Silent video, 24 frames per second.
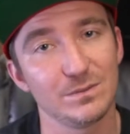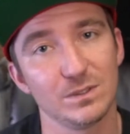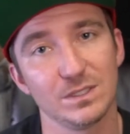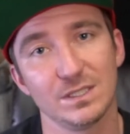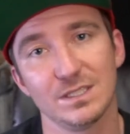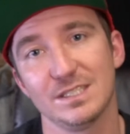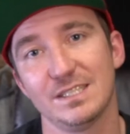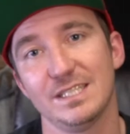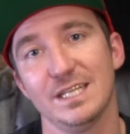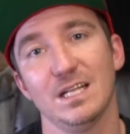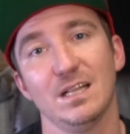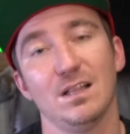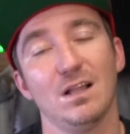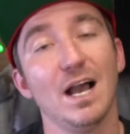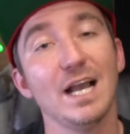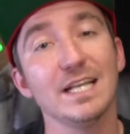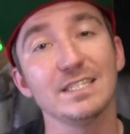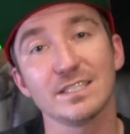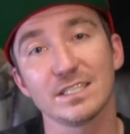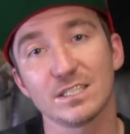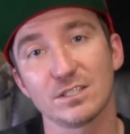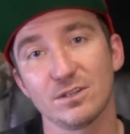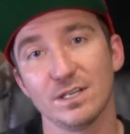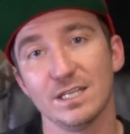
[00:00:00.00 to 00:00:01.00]
where you're gonna stay in
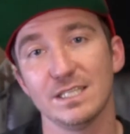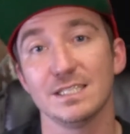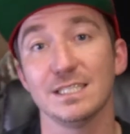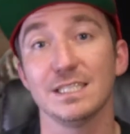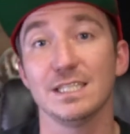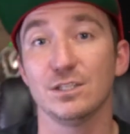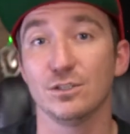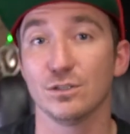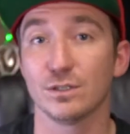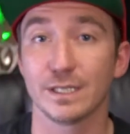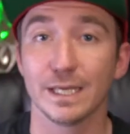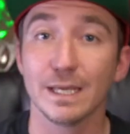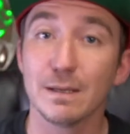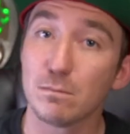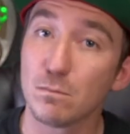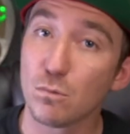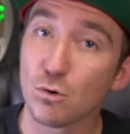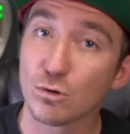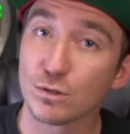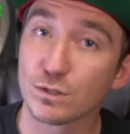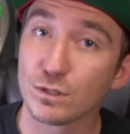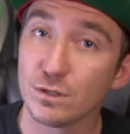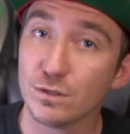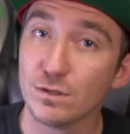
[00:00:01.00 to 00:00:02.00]
lines like crazy, you'll get
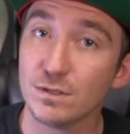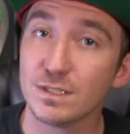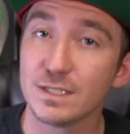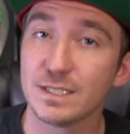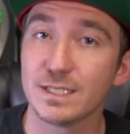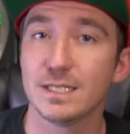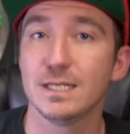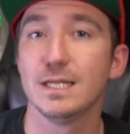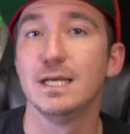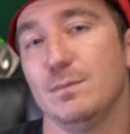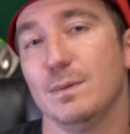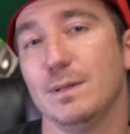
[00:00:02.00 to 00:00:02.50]
more turns in.